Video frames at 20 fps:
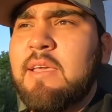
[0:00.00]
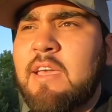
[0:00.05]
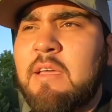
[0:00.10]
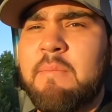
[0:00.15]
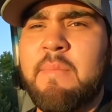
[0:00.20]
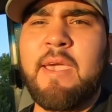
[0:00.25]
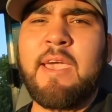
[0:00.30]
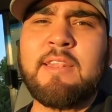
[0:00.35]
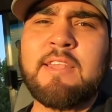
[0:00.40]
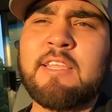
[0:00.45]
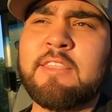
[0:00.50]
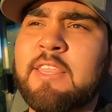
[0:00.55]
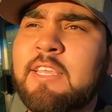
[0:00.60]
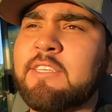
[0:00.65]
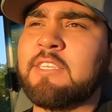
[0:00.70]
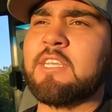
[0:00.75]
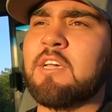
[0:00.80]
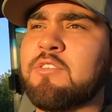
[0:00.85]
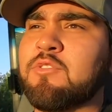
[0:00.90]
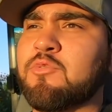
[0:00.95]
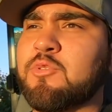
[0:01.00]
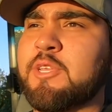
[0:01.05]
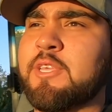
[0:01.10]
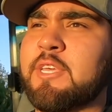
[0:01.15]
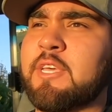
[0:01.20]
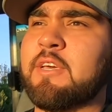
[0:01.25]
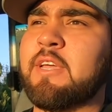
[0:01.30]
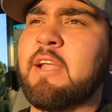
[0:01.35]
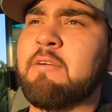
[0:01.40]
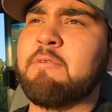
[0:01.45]
And man, that thing sounds
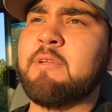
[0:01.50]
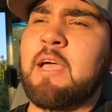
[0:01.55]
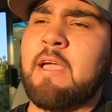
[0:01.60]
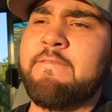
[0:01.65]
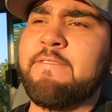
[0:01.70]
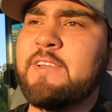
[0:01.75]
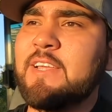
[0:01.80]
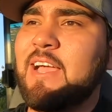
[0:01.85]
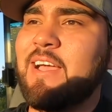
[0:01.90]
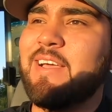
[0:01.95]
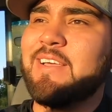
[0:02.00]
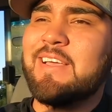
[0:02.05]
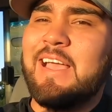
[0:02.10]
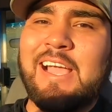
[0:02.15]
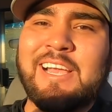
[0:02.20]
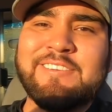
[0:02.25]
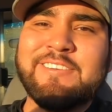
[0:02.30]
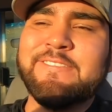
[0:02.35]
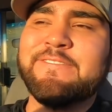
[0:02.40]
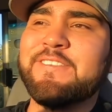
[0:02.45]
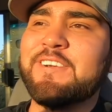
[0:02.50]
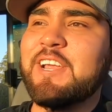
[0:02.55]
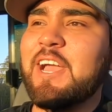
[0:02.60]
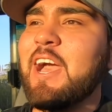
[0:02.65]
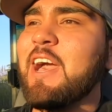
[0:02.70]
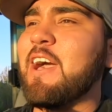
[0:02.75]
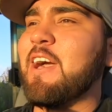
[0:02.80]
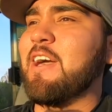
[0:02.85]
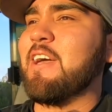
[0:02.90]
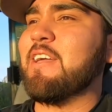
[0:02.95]
really good. I actually
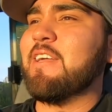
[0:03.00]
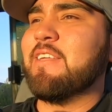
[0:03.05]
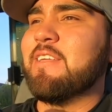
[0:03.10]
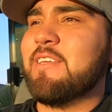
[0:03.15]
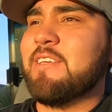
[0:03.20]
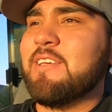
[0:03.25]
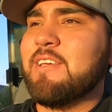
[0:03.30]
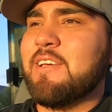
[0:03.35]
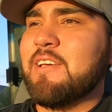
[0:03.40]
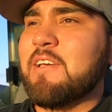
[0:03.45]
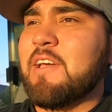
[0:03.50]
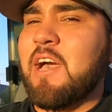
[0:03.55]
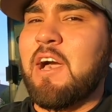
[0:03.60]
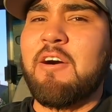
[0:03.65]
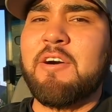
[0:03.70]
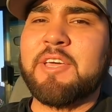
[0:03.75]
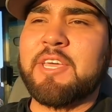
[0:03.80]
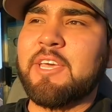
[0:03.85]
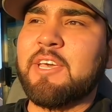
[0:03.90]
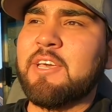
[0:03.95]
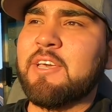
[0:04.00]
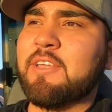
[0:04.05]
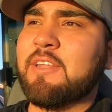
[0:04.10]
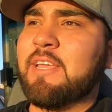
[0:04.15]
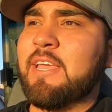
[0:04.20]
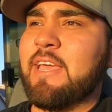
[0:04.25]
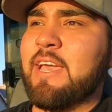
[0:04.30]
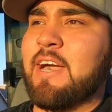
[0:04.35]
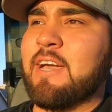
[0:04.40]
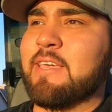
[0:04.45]
forgot how good
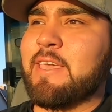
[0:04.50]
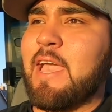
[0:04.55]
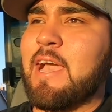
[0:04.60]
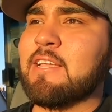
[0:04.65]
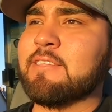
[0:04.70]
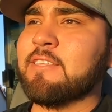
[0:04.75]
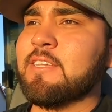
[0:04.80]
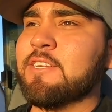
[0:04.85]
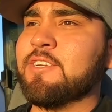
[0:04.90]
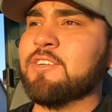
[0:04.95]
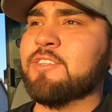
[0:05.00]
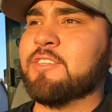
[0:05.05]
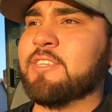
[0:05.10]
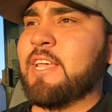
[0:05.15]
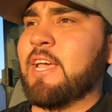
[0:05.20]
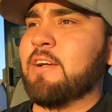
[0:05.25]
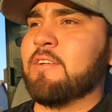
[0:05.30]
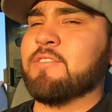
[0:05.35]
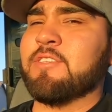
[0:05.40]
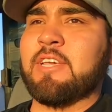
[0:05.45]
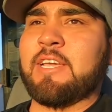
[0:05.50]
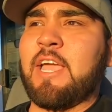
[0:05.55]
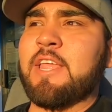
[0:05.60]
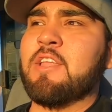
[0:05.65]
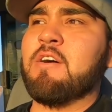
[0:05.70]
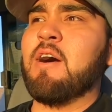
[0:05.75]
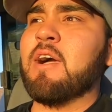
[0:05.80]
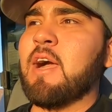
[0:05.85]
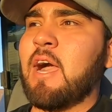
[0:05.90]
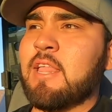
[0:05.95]
a gas engine sounds. Like, I
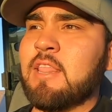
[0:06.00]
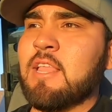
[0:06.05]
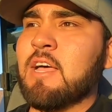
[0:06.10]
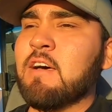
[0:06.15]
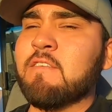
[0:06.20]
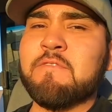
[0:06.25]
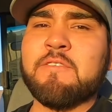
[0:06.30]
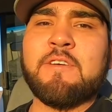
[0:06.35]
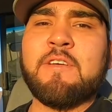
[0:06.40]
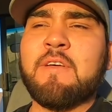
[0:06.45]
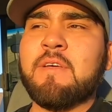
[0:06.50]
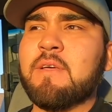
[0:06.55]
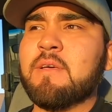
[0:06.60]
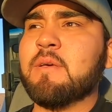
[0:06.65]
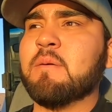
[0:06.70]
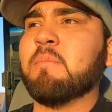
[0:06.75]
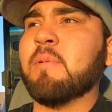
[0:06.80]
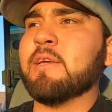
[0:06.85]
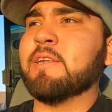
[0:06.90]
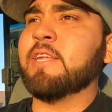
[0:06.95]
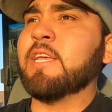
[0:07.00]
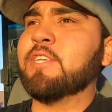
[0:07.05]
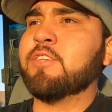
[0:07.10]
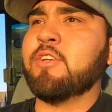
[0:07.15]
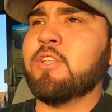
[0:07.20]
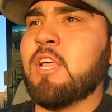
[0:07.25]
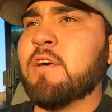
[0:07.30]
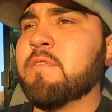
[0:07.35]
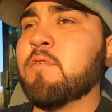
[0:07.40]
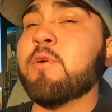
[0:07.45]
know I love my
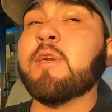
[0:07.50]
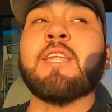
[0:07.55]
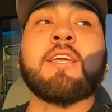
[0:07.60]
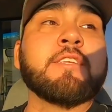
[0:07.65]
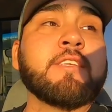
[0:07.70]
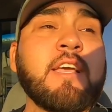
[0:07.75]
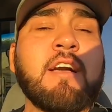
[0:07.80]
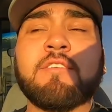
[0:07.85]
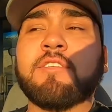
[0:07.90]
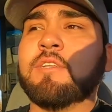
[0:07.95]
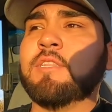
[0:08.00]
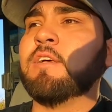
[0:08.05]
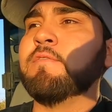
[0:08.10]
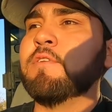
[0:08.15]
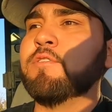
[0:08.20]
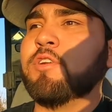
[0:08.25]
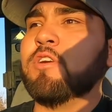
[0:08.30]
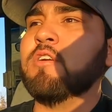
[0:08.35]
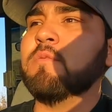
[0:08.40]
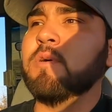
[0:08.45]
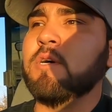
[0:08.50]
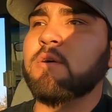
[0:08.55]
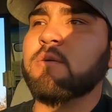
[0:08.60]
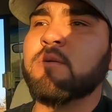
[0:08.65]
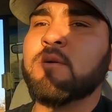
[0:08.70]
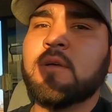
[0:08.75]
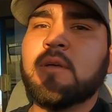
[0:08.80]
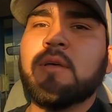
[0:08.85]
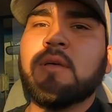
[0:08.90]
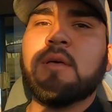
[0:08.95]
diesel, I love the way it sounds, I love the turbo,
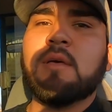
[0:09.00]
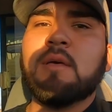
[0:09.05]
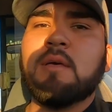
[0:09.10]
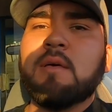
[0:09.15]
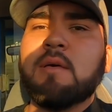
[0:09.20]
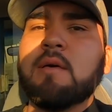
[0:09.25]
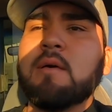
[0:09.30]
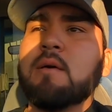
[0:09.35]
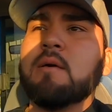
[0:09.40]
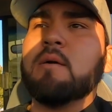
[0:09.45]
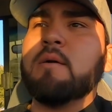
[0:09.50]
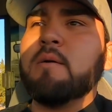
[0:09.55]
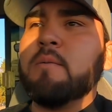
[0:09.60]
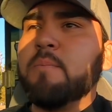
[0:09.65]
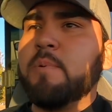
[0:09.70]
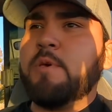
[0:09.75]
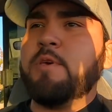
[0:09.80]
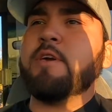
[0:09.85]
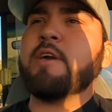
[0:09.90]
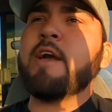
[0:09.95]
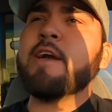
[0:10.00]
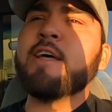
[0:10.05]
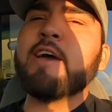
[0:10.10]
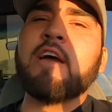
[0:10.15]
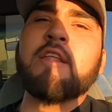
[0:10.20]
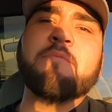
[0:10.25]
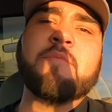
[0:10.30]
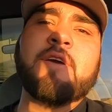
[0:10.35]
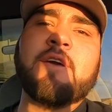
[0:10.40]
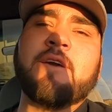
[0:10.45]
but you
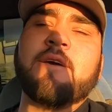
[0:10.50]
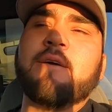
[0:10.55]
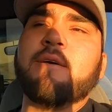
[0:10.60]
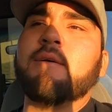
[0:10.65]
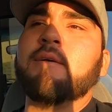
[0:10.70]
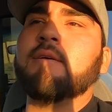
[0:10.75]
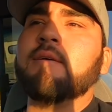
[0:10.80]
gotta admit,